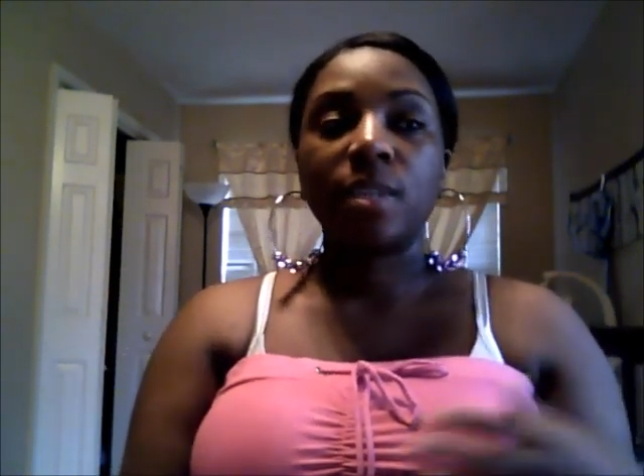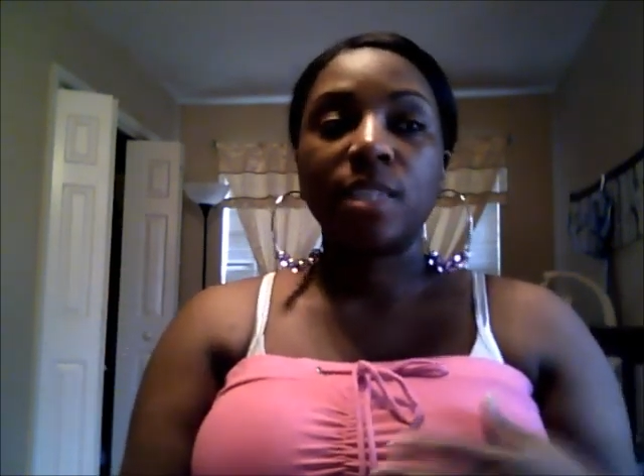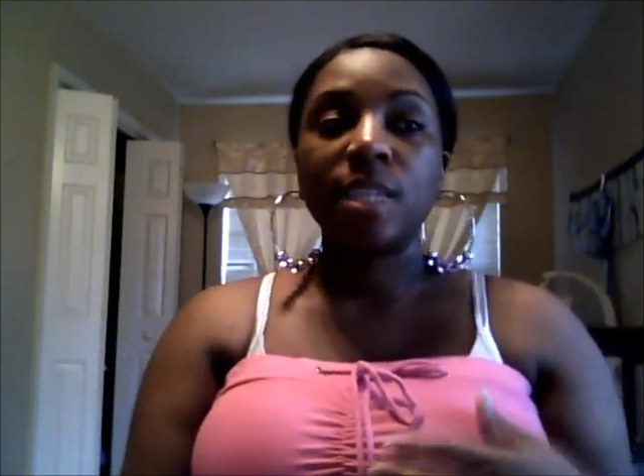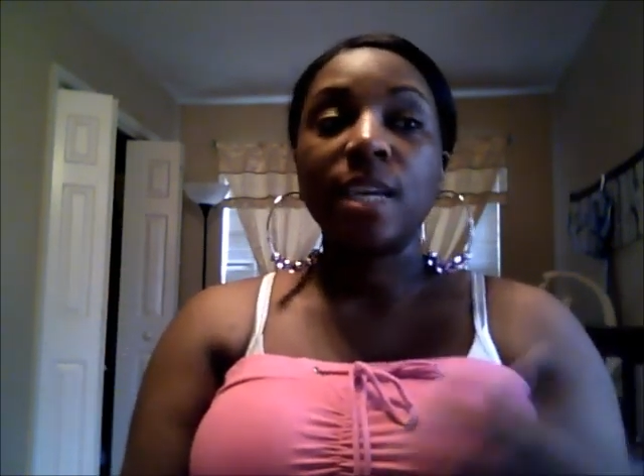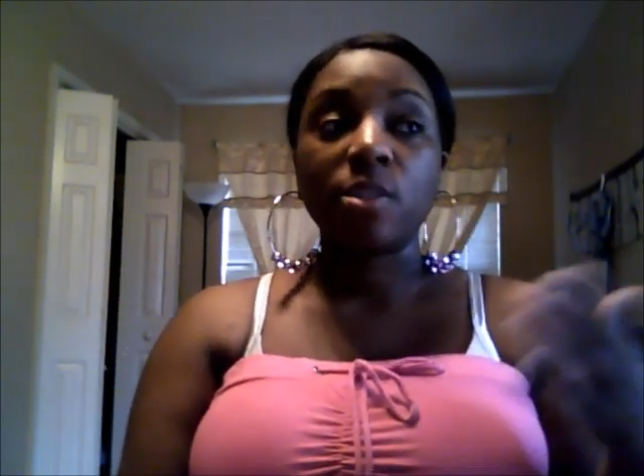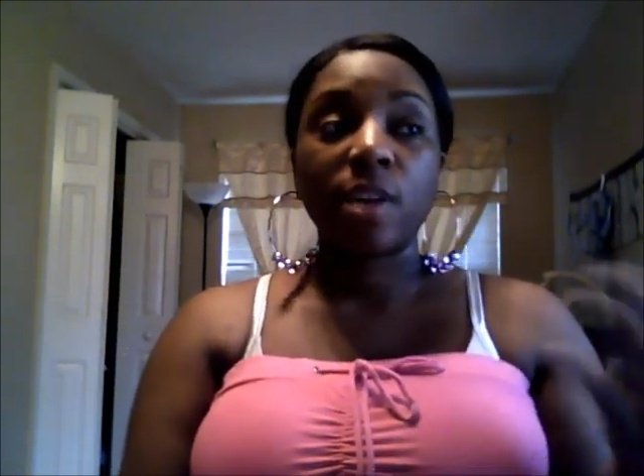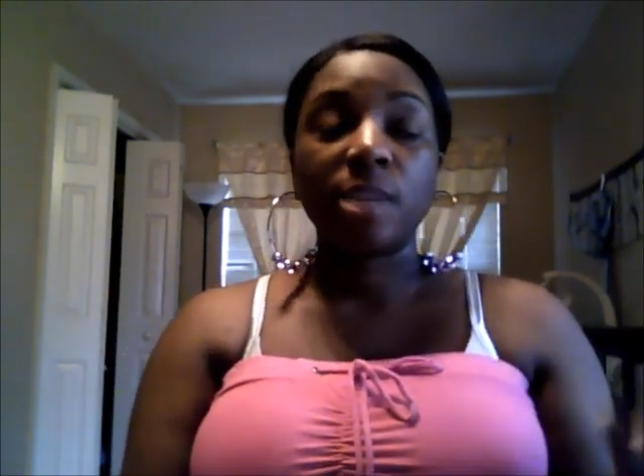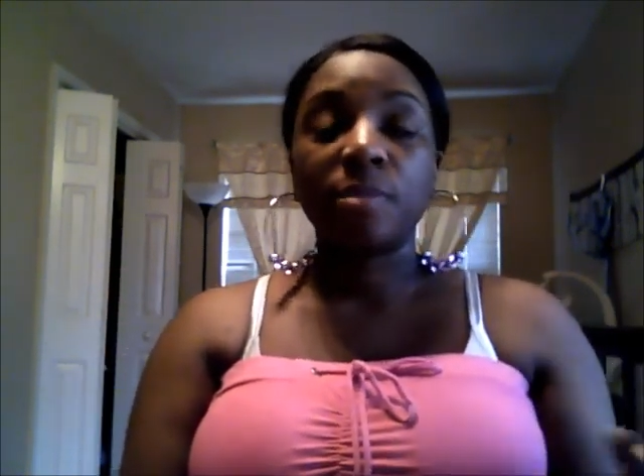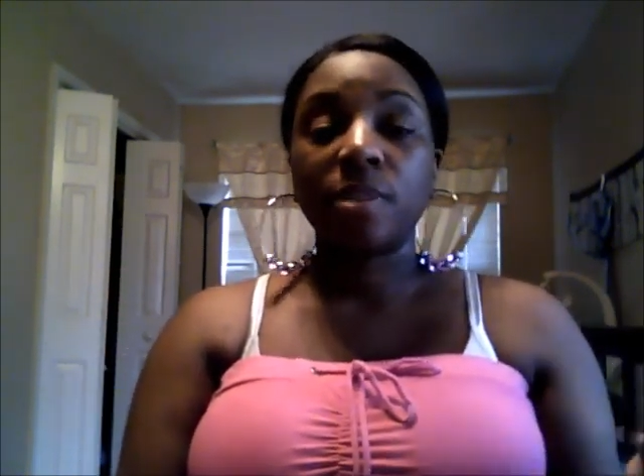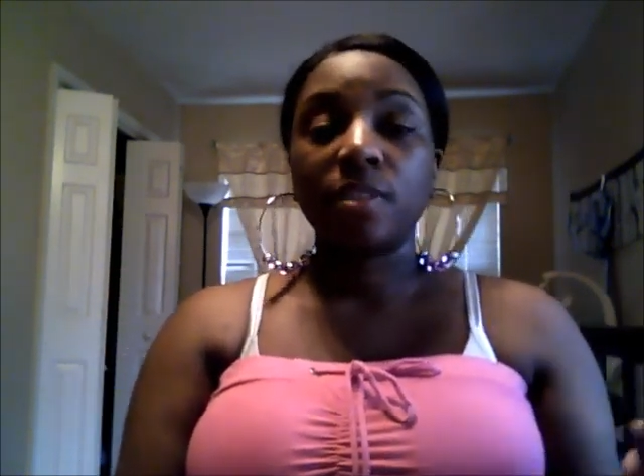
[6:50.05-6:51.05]
because he has
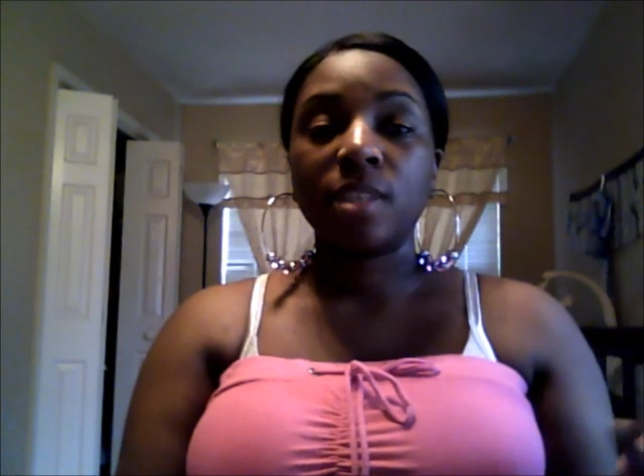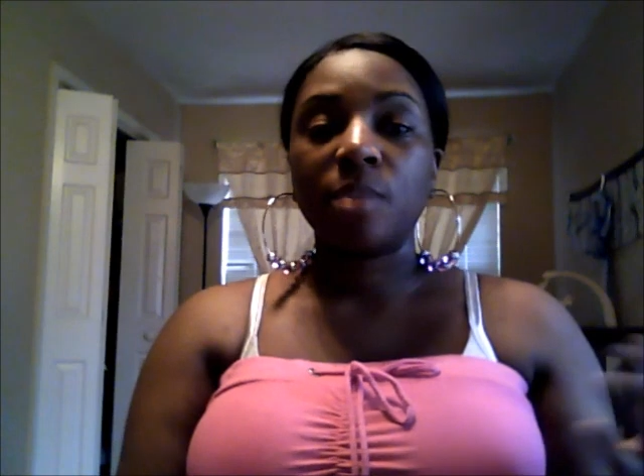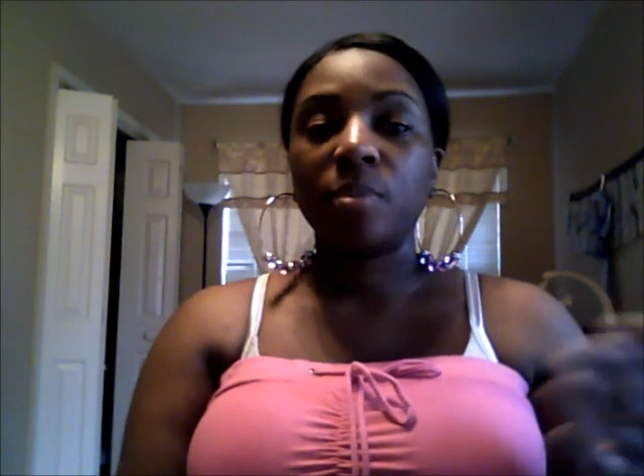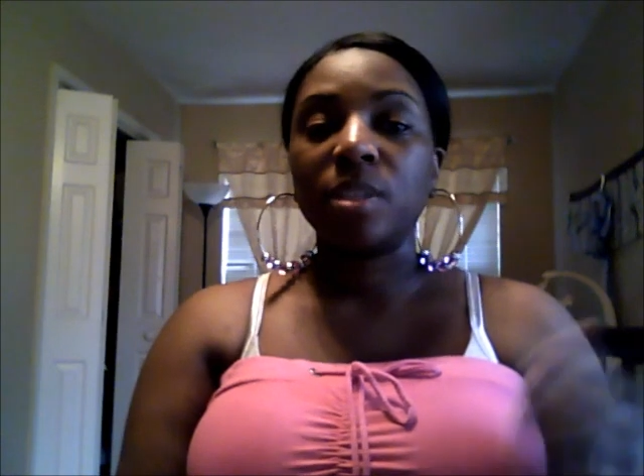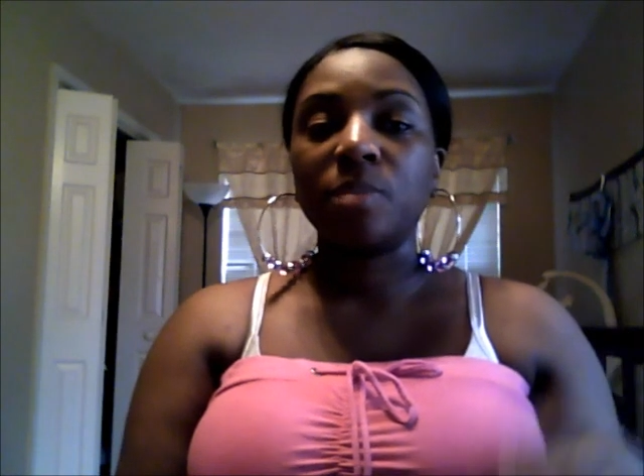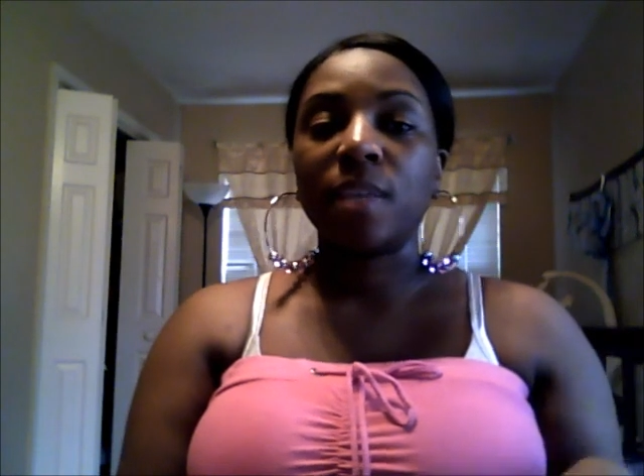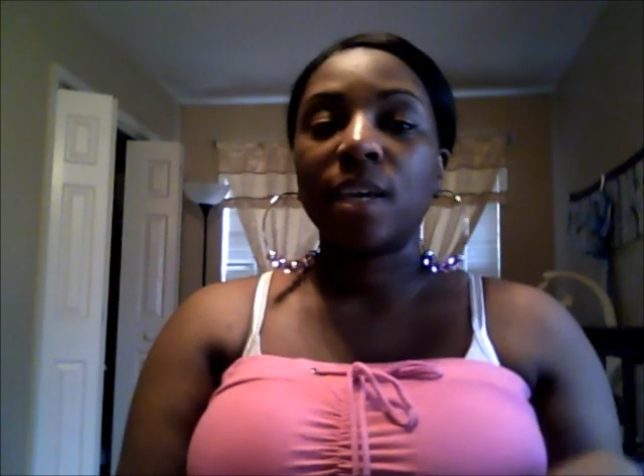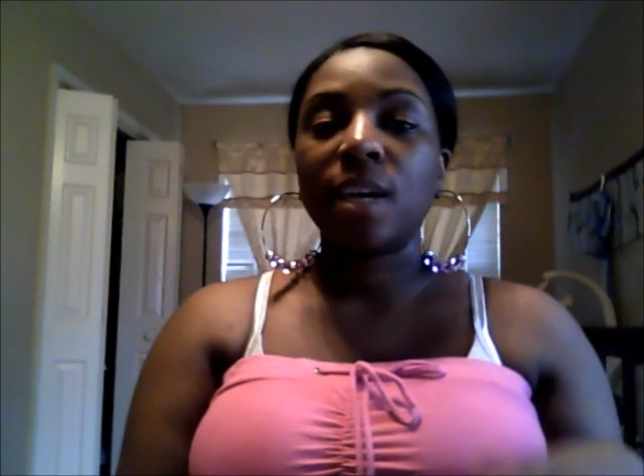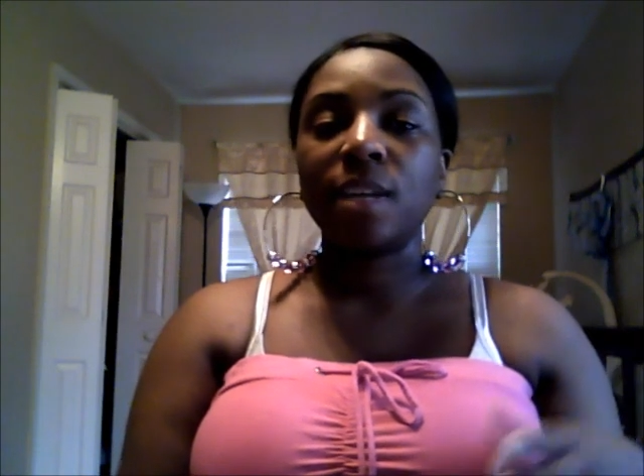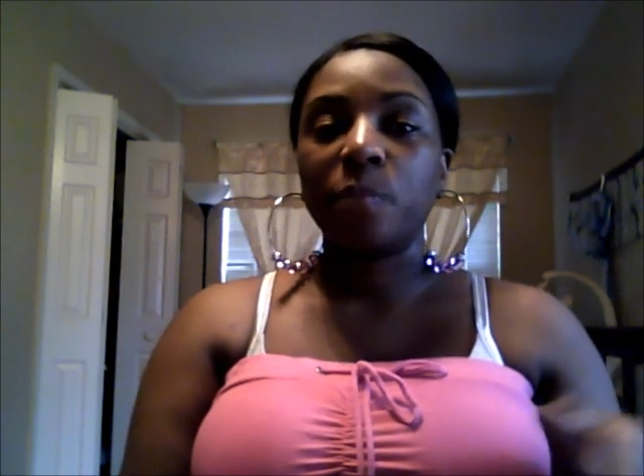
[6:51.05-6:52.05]
cried himself to sleep, but it's been
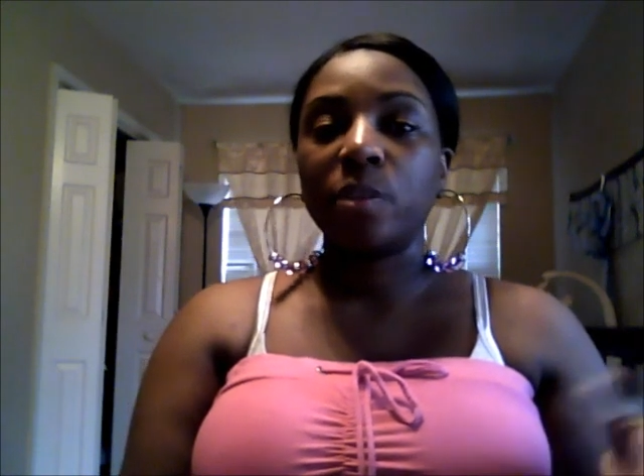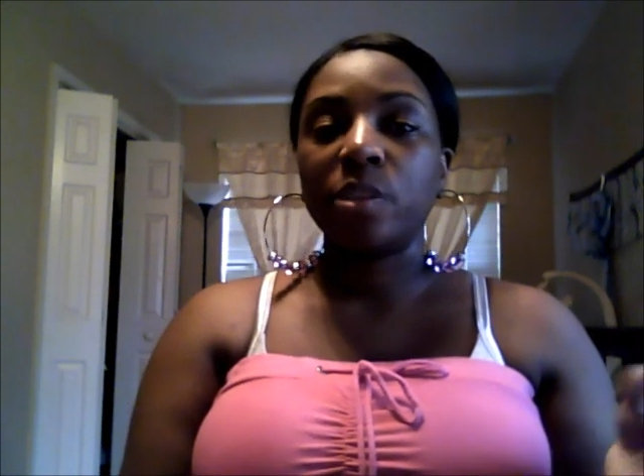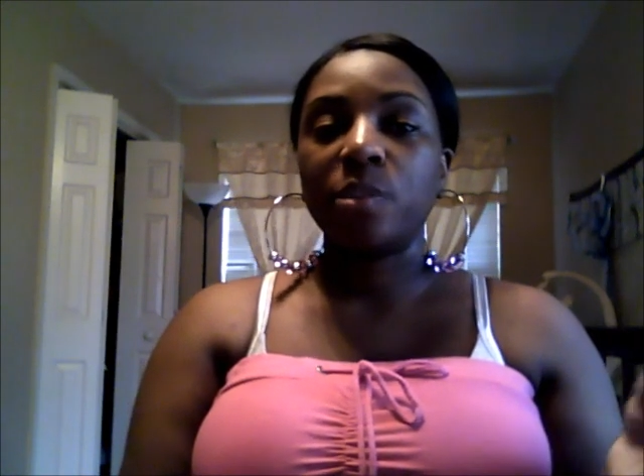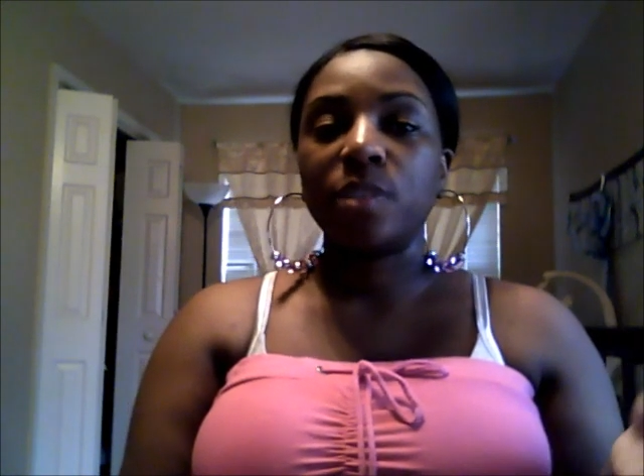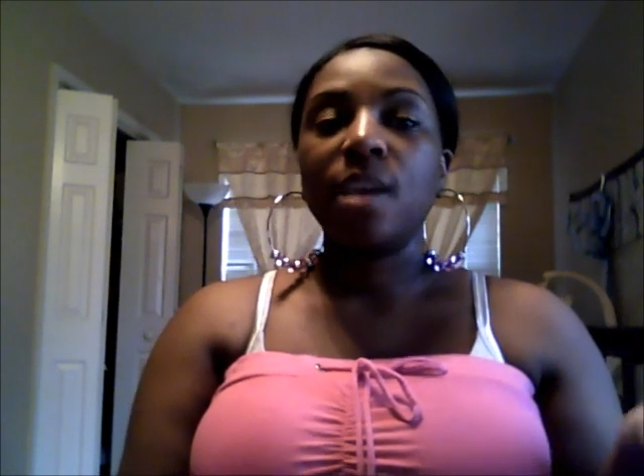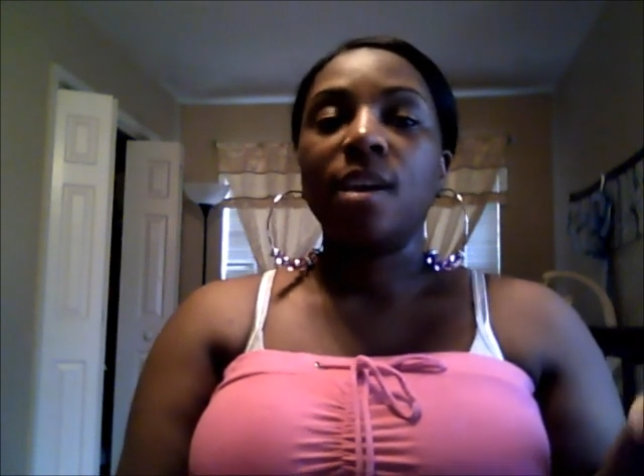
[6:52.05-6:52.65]
like kind of one of those